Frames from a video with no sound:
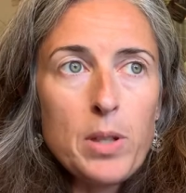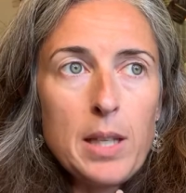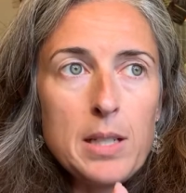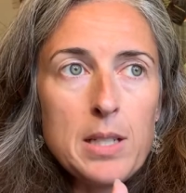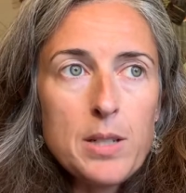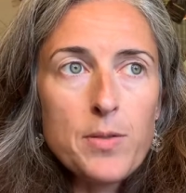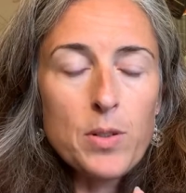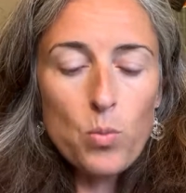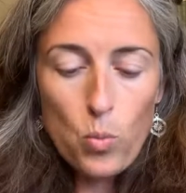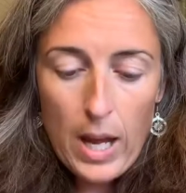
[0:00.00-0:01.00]
in a
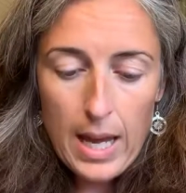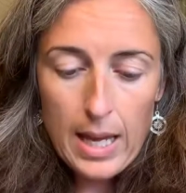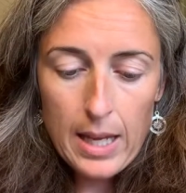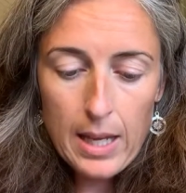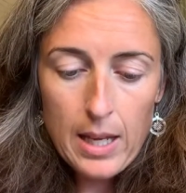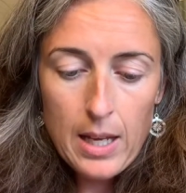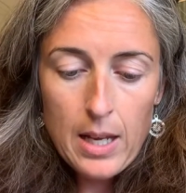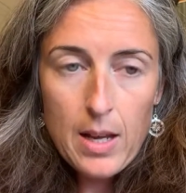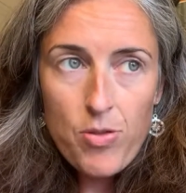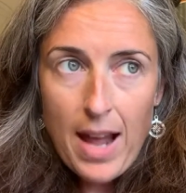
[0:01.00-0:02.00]
different way,
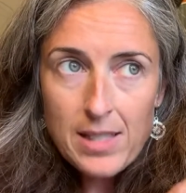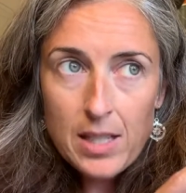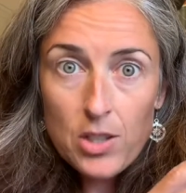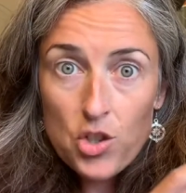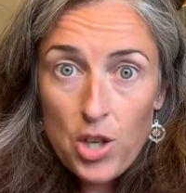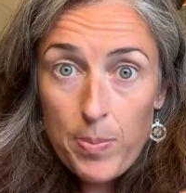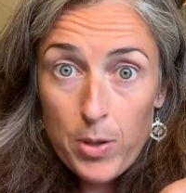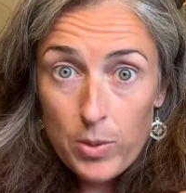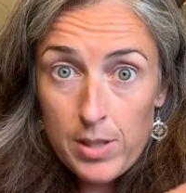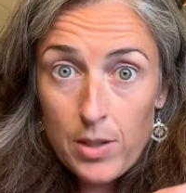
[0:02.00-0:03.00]
that's going to shape
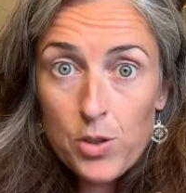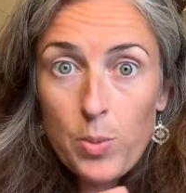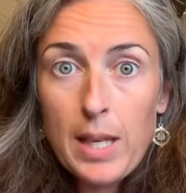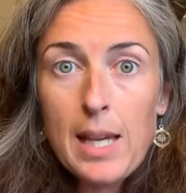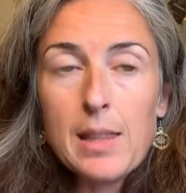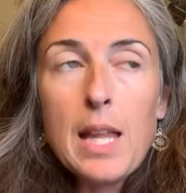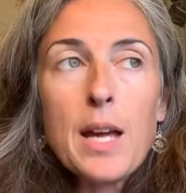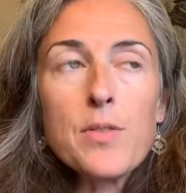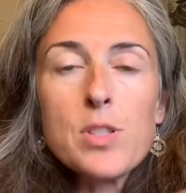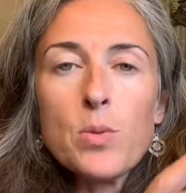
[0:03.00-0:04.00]
the results we get in
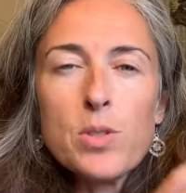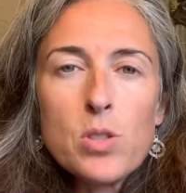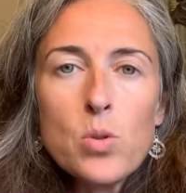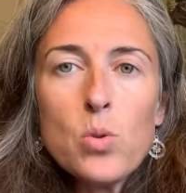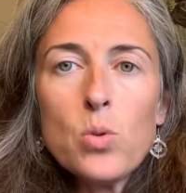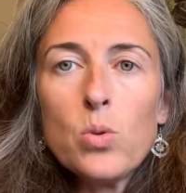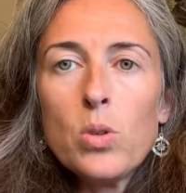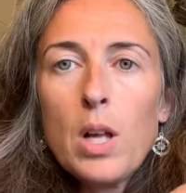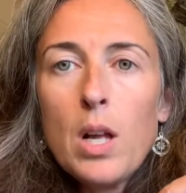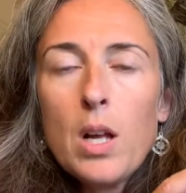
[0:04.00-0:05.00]
life. So in
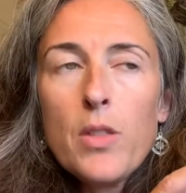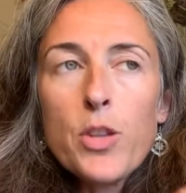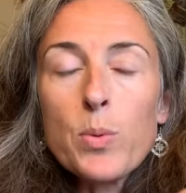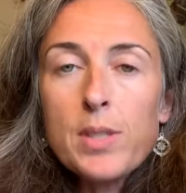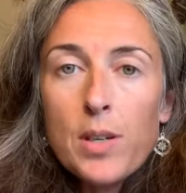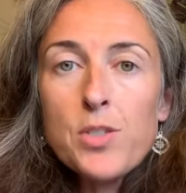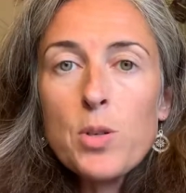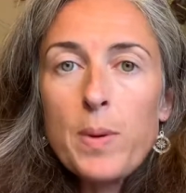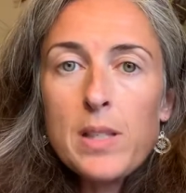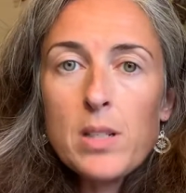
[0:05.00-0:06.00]
school, the results
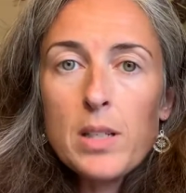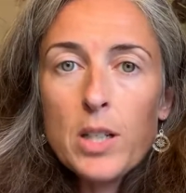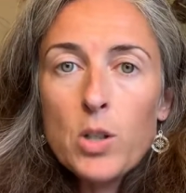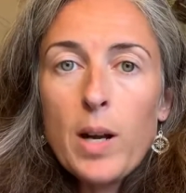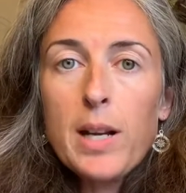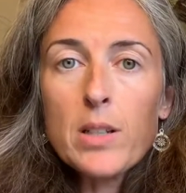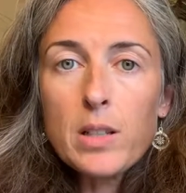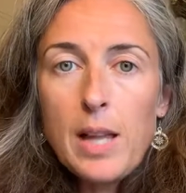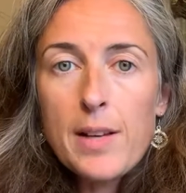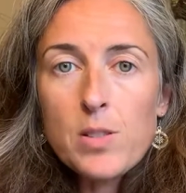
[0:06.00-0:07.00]
are based on our grade, our
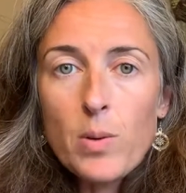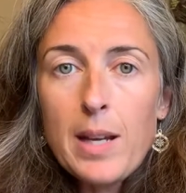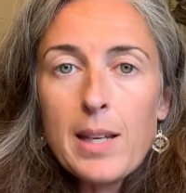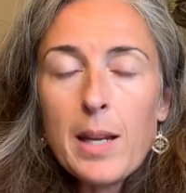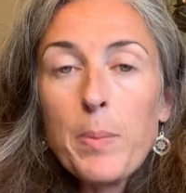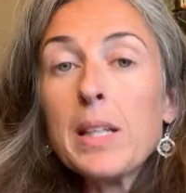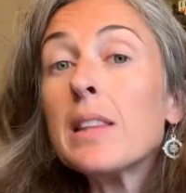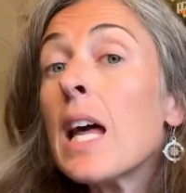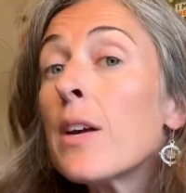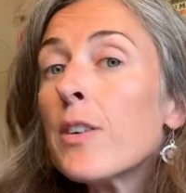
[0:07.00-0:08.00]
class ranking. But
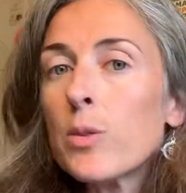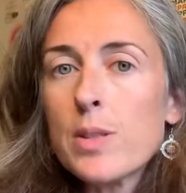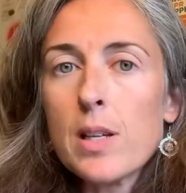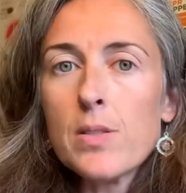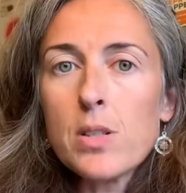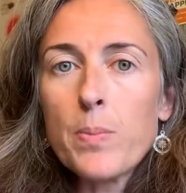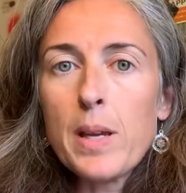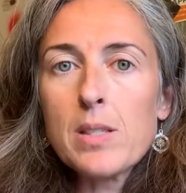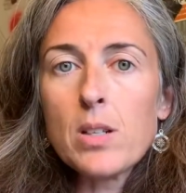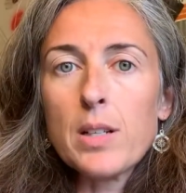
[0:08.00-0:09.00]
in life, our results are
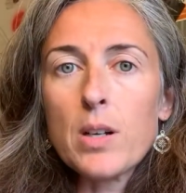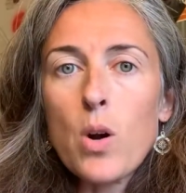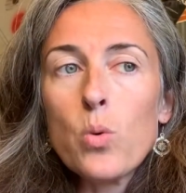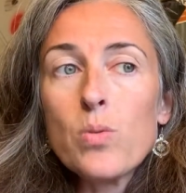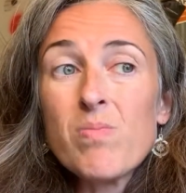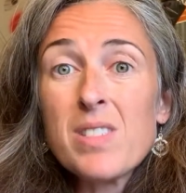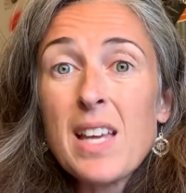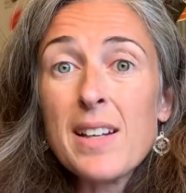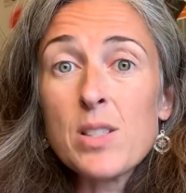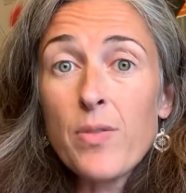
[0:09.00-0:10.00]
based on our own
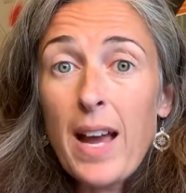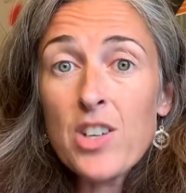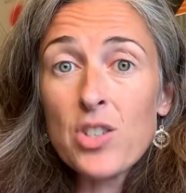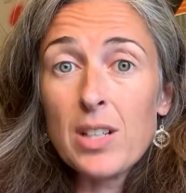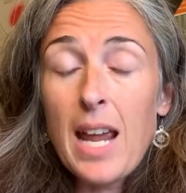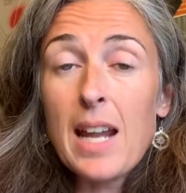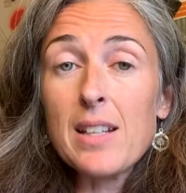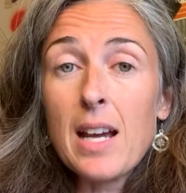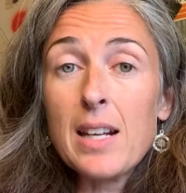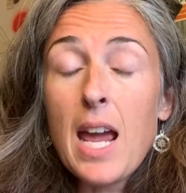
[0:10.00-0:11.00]
satisfaction
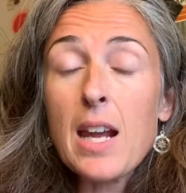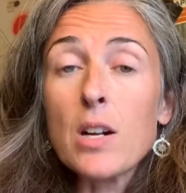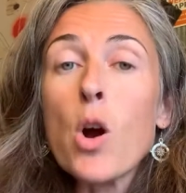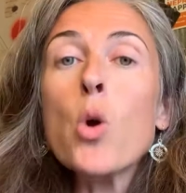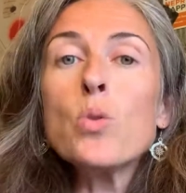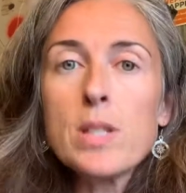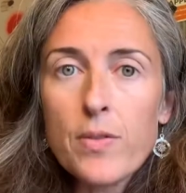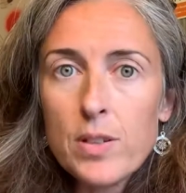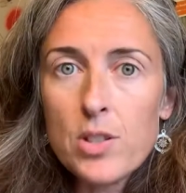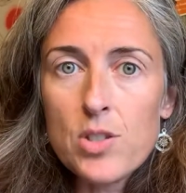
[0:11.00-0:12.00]
and our own
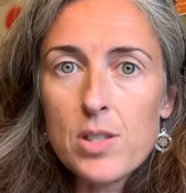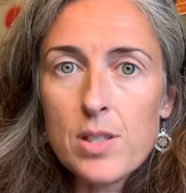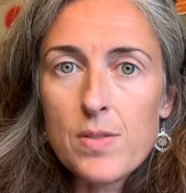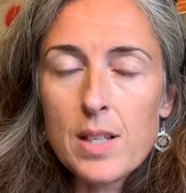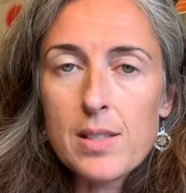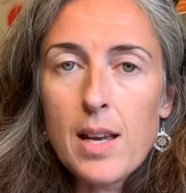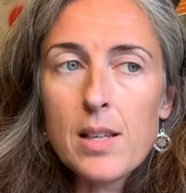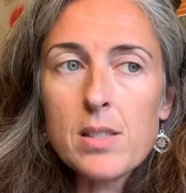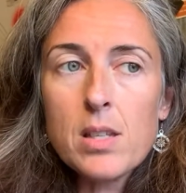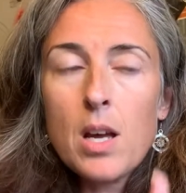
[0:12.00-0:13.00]
definitions of
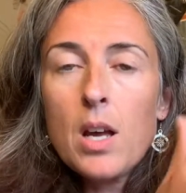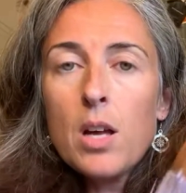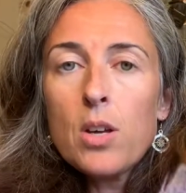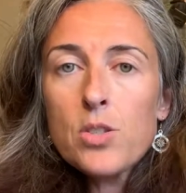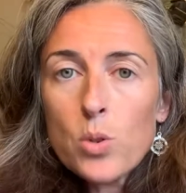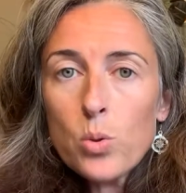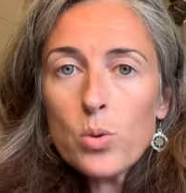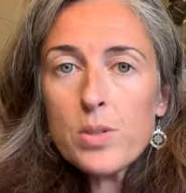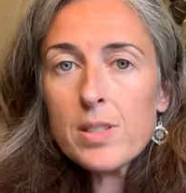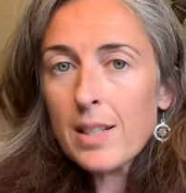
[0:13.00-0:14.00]
success.
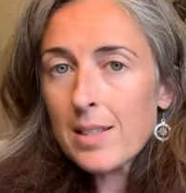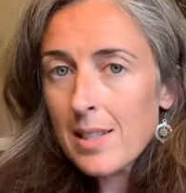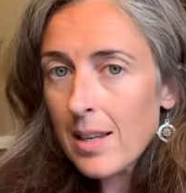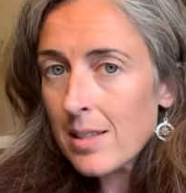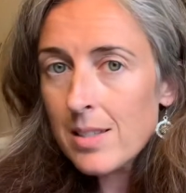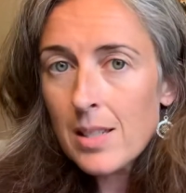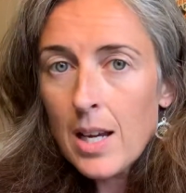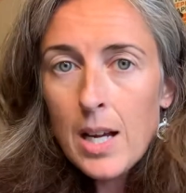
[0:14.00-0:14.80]
School success